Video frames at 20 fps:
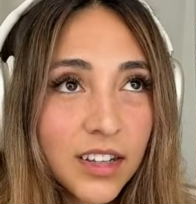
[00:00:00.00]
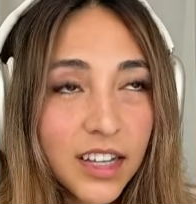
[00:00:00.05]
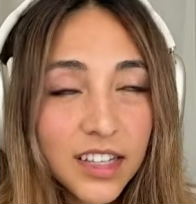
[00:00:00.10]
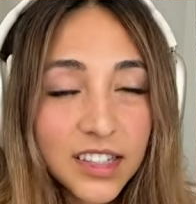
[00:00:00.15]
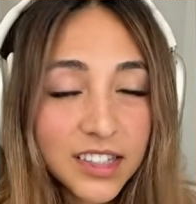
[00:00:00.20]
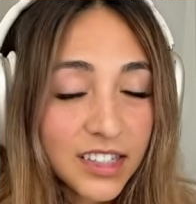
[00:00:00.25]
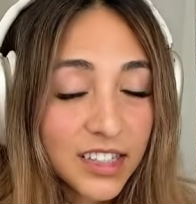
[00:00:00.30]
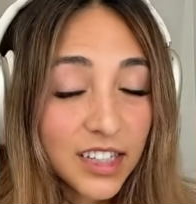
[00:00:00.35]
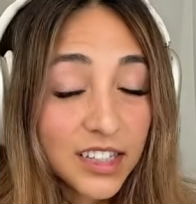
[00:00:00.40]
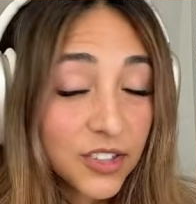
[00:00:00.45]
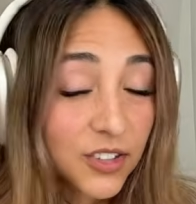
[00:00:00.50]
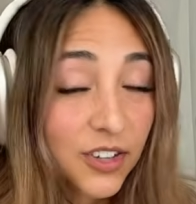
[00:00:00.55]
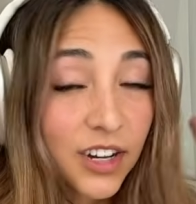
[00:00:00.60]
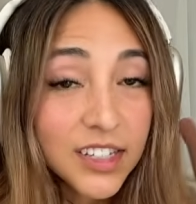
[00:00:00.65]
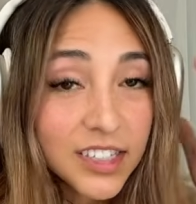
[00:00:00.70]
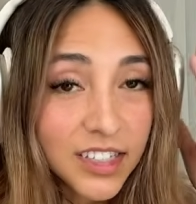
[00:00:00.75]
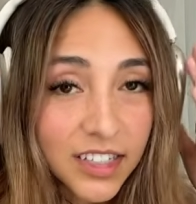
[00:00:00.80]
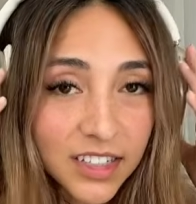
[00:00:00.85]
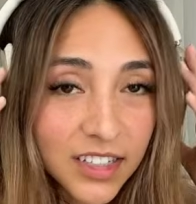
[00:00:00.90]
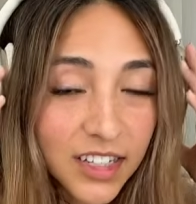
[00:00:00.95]
It's
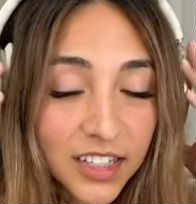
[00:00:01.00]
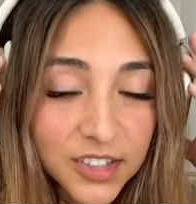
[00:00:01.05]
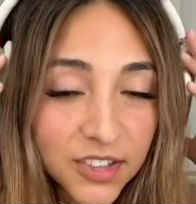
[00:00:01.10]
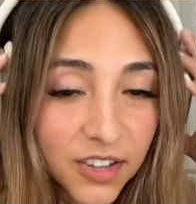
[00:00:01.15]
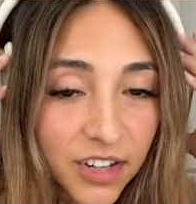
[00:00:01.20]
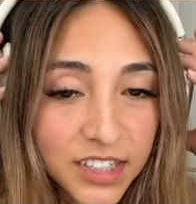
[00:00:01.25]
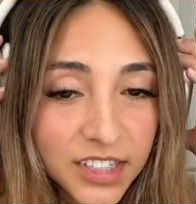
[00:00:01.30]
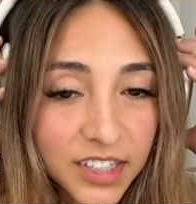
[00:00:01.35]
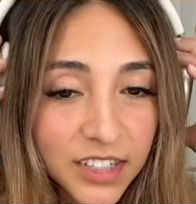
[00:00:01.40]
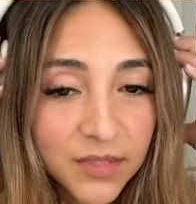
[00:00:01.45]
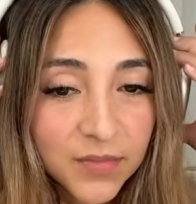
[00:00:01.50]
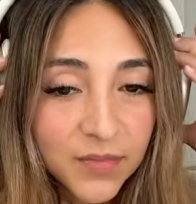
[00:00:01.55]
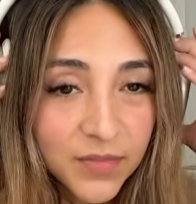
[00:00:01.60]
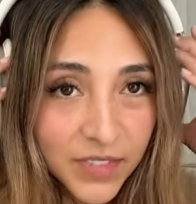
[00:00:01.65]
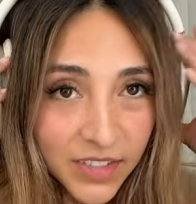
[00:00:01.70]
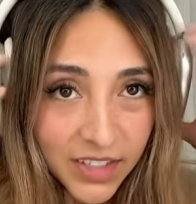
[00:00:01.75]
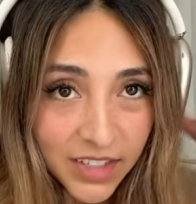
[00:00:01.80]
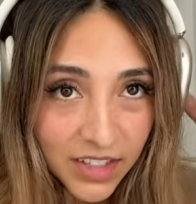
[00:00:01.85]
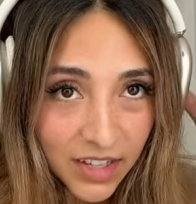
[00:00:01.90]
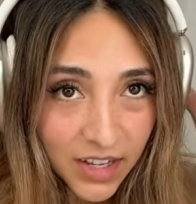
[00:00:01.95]
crazy. It's crazy.
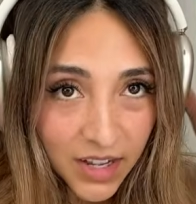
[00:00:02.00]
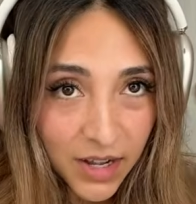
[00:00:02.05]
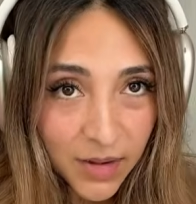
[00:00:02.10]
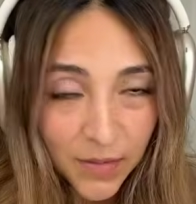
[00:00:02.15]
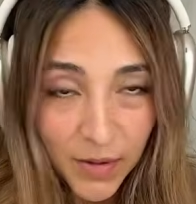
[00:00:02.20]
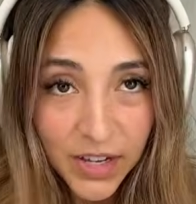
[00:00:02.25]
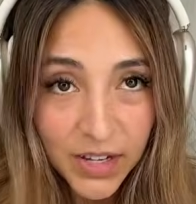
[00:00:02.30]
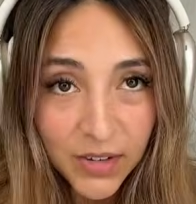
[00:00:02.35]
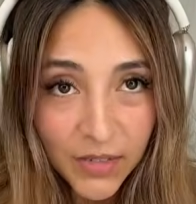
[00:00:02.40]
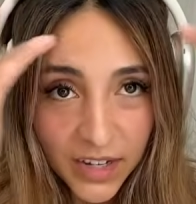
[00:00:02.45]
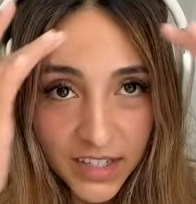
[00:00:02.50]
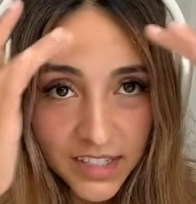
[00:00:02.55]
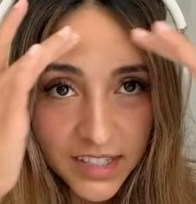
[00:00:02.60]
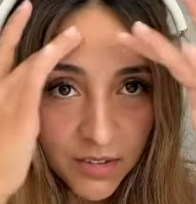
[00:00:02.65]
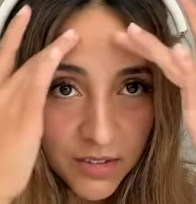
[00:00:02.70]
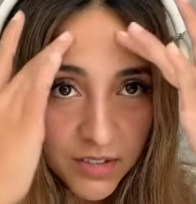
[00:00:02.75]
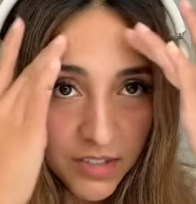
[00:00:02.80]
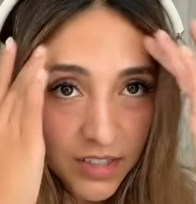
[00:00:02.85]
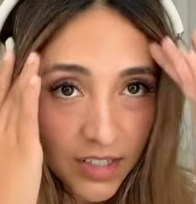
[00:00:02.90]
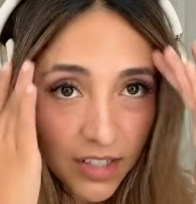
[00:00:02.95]
Anyways,
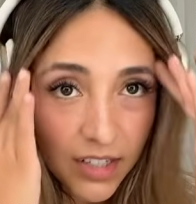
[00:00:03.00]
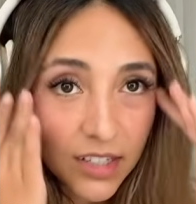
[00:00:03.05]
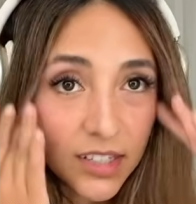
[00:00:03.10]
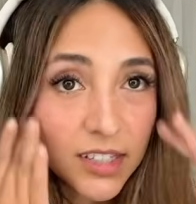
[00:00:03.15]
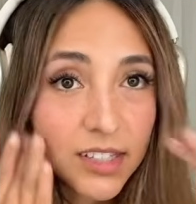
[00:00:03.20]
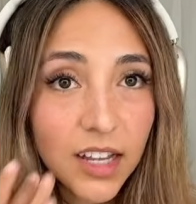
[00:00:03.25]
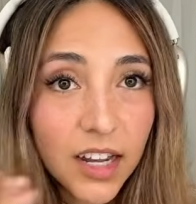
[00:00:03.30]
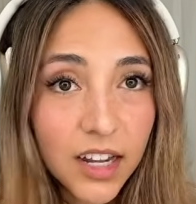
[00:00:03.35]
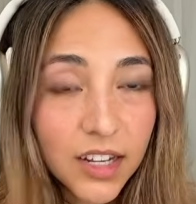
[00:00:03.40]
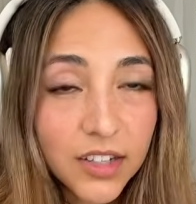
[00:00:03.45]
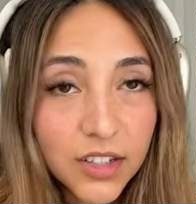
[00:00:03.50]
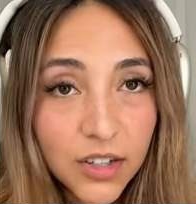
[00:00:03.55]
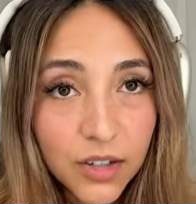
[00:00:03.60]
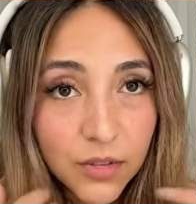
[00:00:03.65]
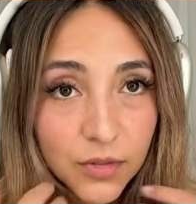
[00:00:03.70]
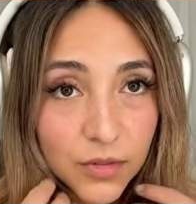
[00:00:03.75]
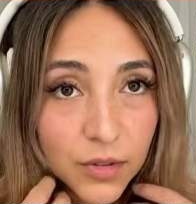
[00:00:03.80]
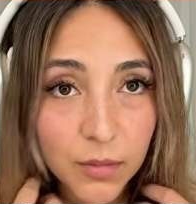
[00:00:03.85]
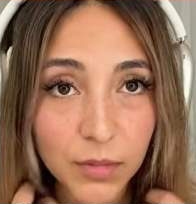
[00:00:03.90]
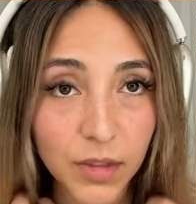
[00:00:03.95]
that was just like a side
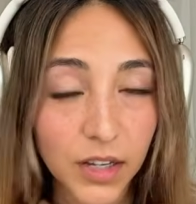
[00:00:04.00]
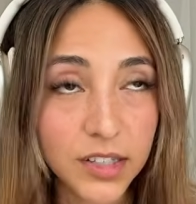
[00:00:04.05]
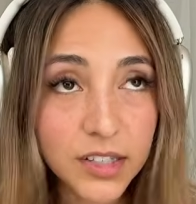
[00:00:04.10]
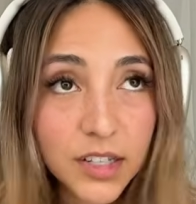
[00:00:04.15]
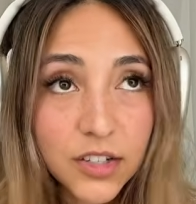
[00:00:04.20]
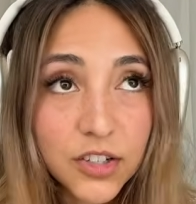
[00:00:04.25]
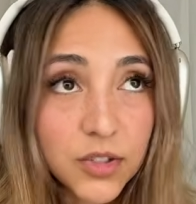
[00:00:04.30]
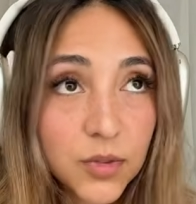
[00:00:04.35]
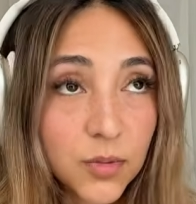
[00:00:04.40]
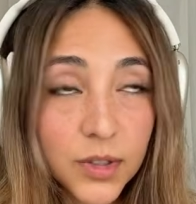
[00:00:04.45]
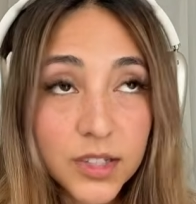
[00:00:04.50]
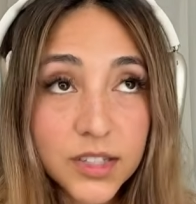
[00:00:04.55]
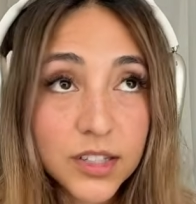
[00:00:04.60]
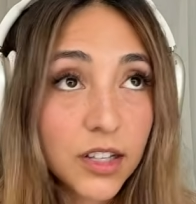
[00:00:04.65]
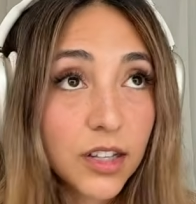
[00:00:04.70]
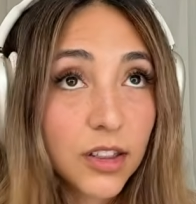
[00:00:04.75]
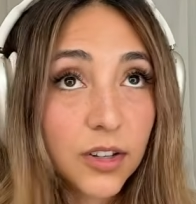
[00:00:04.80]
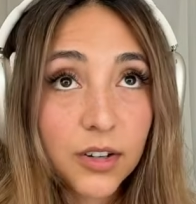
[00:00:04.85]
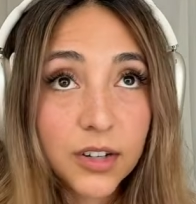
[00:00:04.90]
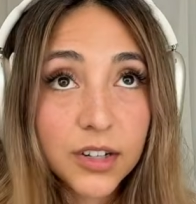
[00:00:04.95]
note from things I just
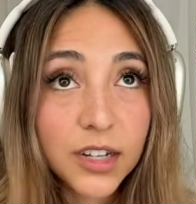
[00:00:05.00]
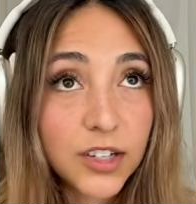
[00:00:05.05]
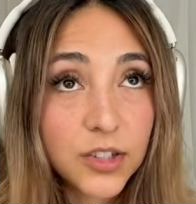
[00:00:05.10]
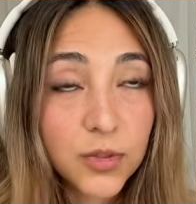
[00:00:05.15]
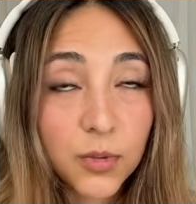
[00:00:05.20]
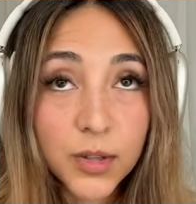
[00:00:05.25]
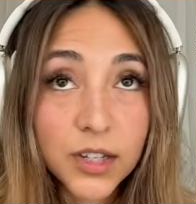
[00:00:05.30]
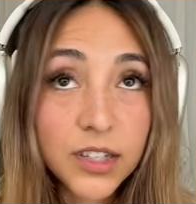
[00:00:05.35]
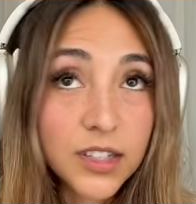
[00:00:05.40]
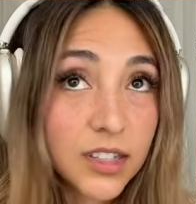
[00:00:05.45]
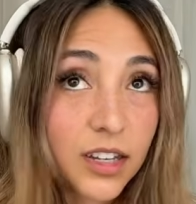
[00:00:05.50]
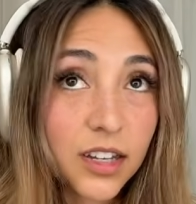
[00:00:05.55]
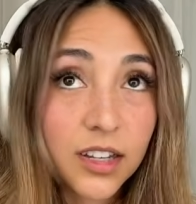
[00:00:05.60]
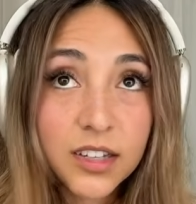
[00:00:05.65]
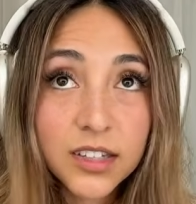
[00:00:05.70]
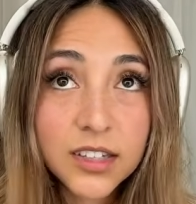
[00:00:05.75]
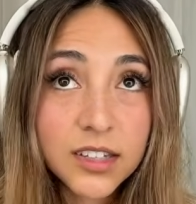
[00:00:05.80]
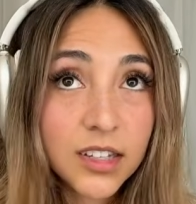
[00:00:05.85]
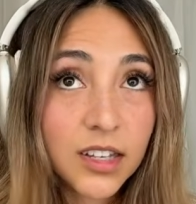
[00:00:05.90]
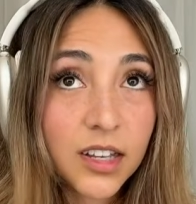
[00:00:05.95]
recently learned at
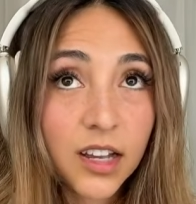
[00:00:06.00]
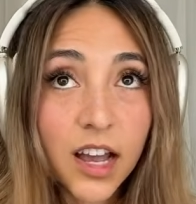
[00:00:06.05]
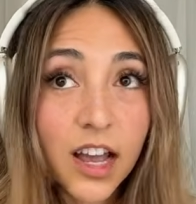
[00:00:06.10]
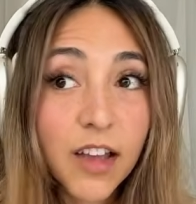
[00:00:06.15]
26.